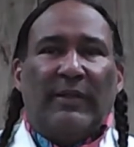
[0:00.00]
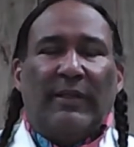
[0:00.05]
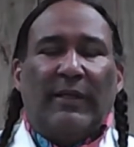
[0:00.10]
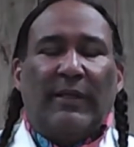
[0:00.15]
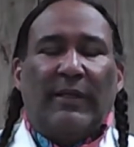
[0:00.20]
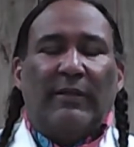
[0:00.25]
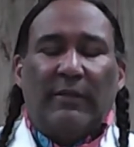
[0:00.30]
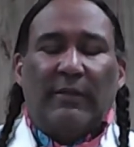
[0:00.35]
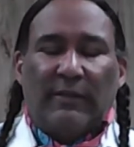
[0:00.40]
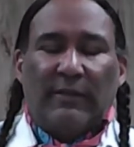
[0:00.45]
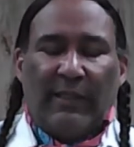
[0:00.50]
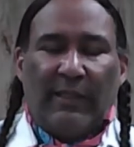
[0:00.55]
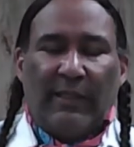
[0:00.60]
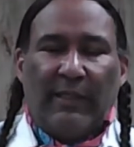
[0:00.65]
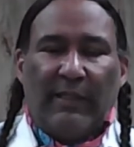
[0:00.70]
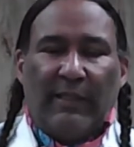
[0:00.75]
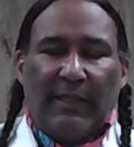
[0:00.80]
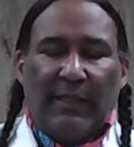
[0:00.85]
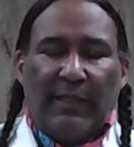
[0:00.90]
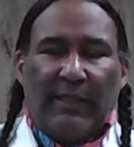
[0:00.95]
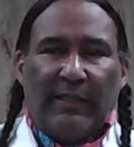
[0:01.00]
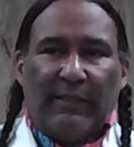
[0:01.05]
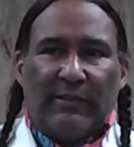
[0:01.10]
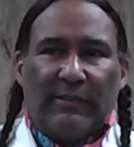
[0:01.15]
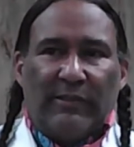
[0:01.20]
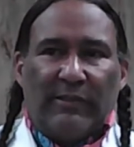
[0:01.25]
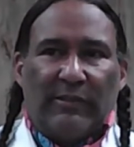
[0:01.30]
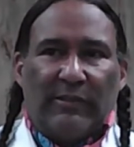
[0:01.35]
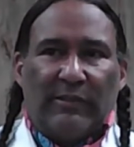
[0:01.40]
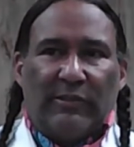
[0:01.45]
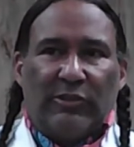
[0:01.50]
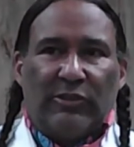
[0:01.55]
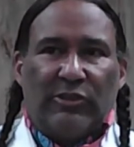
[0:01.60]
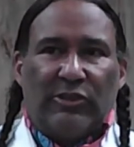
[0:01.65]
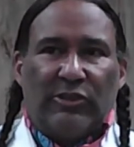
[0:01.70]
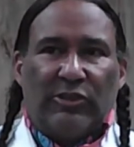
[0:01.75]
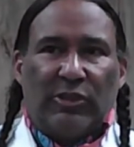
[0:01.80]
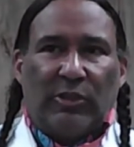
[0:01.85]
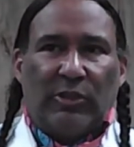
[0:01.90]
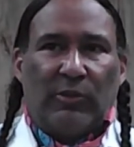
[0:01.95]
the other thing is to
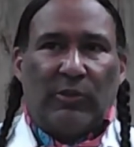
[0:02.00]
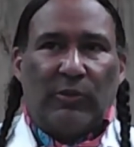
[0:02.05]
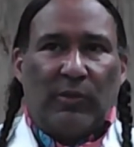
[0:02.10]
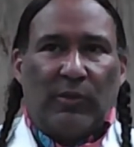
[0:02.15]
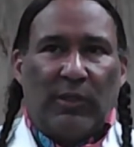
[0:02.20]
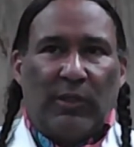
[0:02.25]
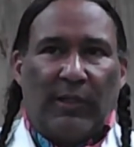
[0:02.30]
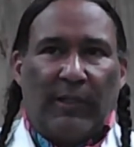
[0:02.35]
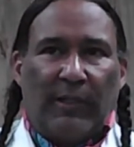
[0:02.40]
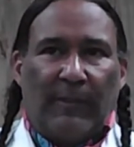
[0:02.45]
show,